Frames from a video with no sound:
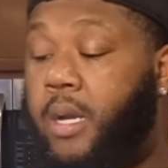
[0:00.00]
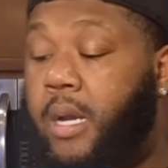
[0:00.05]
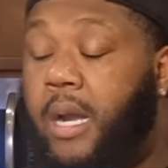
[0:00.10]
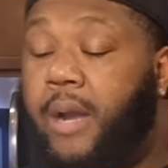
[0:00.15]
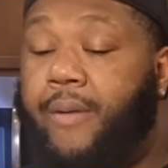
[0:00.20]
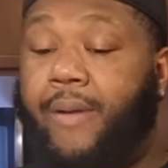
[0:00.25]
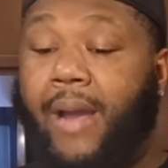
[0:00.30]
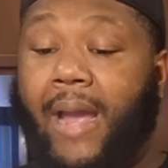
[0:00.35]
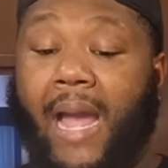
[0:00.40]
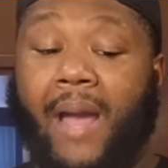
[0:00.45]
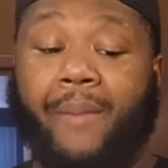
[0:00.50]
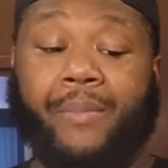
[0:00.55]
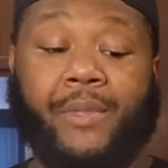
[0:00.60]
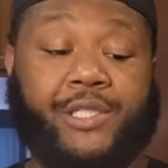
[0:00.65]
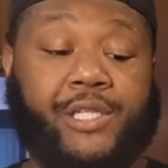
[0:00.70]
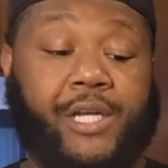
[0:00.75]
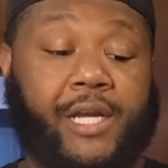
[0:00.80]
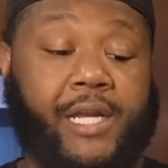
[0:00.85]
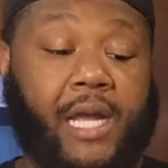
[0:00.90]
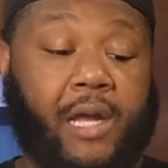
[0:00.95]
Alright, I'm gonna
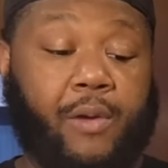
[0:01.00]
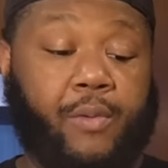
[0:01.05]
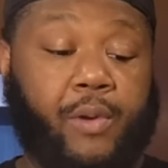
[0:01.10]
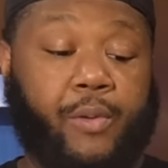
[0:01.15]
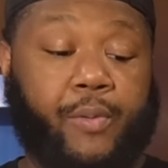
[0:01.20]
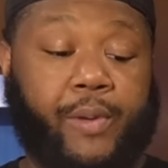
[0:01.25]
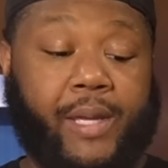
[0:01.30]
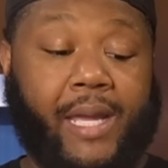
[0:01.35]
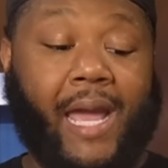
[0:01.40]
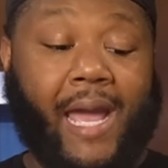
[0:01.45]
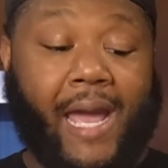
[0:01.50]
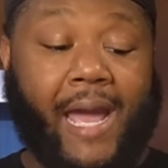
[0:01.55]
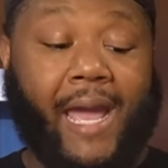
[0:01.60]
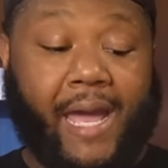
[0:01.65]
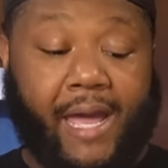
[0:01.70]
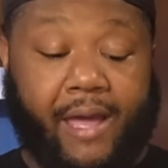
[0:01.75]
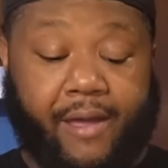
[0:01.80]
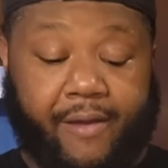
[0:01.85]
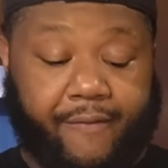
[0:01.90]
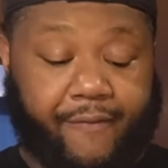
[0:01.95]
show y'all what we
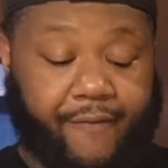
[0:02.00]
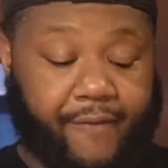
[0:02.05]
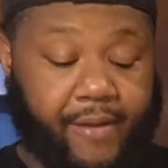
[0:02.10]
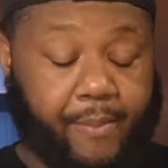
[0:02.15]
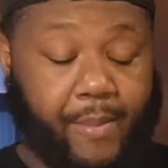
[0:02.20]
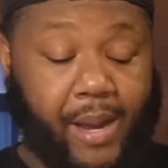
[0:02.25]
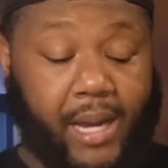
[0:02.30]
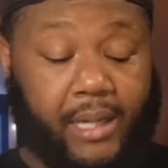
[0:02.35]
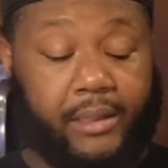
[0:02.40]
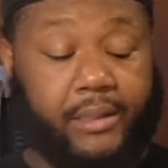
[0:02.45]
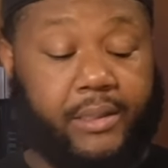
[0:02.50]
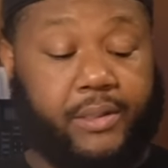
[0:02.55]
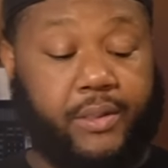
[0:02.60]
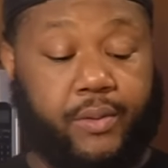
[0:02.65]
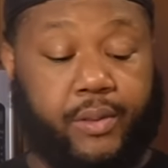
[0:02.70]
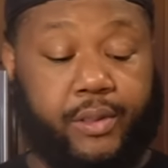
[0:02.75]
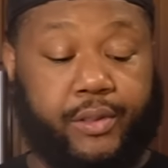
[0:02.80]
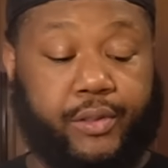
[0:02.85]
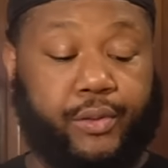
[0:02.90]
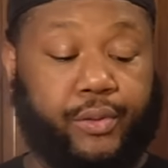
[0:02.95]
have. Mylan's
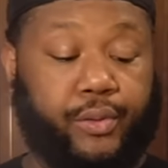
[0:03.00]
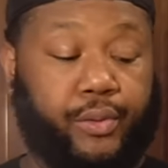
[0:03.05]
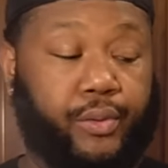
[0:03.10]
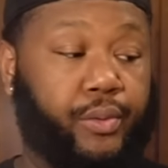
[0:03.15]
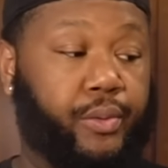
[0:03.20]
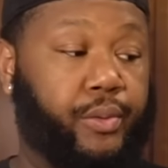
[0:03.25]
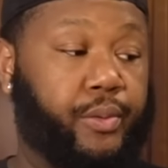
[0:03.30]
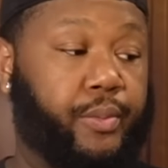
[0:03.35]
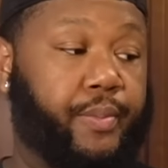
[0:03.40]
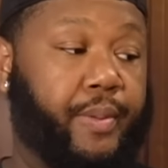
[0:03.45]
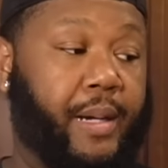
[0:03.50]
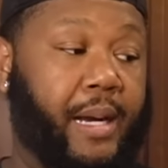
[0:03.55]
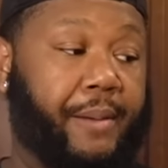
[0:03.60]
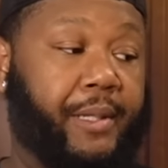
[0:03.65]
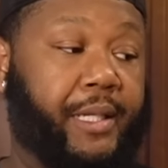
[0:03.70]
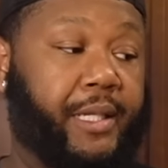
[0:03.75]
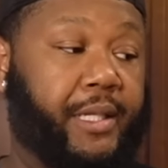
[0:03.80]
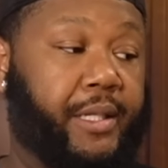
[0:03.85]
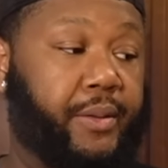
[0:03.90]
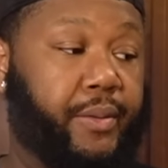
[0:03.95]
going to
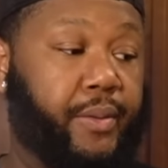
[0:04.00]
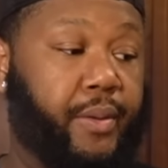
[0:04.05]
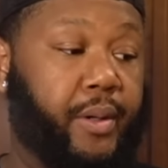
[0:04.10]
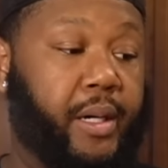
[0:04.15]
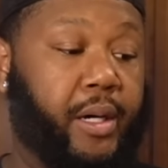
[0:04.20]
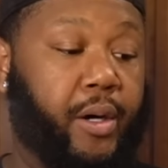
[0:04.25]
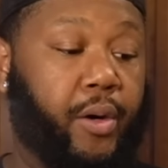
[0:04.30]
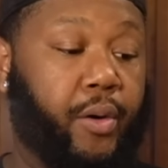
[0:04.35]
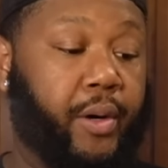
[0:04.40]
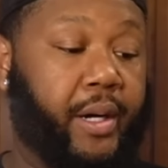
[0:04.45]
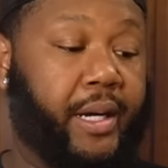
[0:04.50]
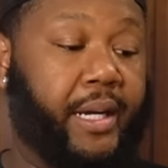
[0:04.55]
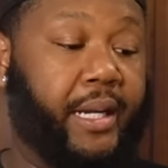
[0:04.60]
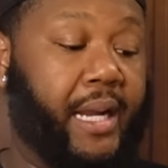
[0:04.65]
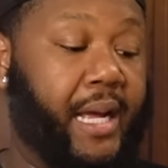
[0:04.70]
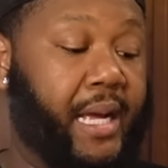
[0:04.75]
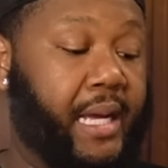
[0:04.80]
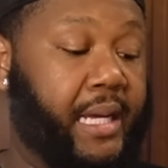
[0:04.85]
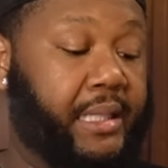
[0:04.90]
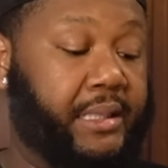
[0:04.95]
probably do an
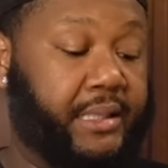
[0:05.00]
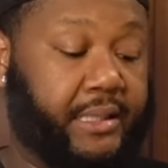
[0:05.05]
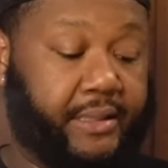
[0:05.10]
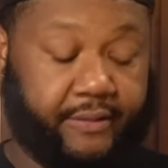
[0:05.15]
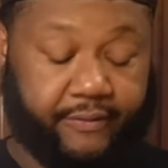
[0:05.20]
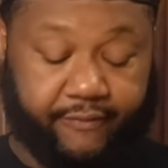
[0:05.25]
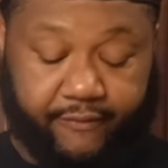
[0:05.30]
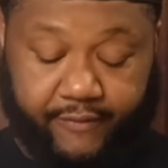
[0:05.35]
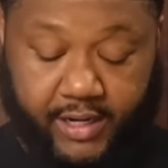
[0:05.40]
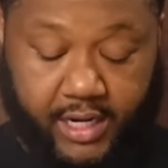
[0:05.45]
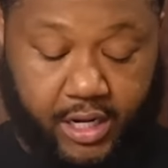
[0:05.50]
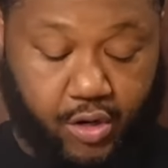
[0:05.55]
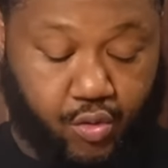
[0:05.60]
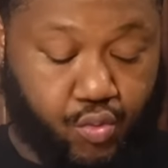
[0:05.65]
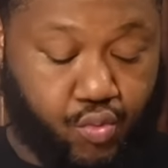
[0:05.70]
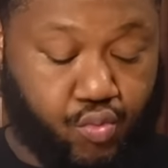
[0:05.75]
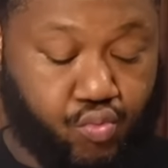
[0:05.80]
organizing video.